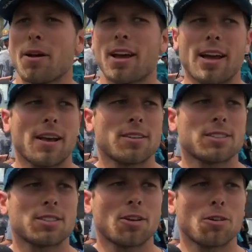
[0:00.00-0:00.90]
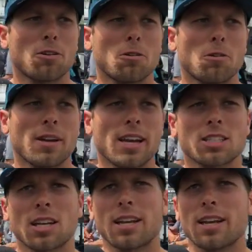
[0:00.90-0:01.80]
Uh, so
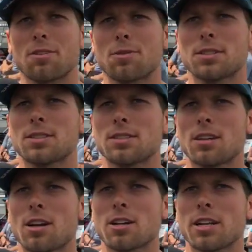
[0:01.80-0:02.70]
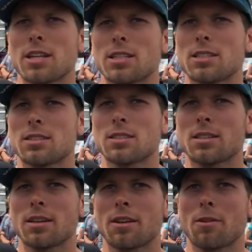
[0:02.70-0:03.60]
actually I was starting
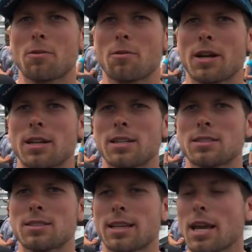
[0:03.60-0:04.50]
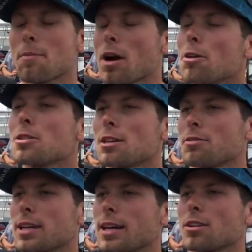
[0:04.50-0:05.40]
when it came out that
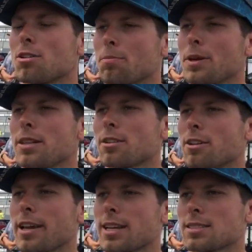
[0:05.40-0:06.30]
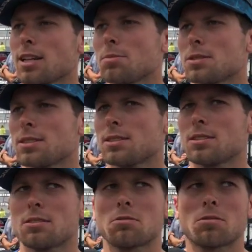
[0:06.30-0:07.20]
we can compete on the X-Alps
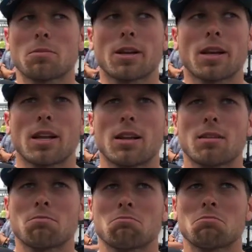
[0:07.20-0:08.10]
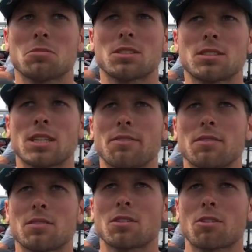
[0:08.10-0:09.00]
um,
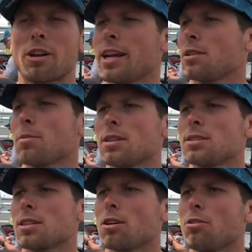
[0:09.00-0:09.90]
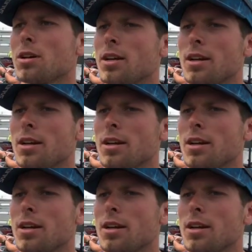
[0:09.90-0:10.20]
seven or eight months ago,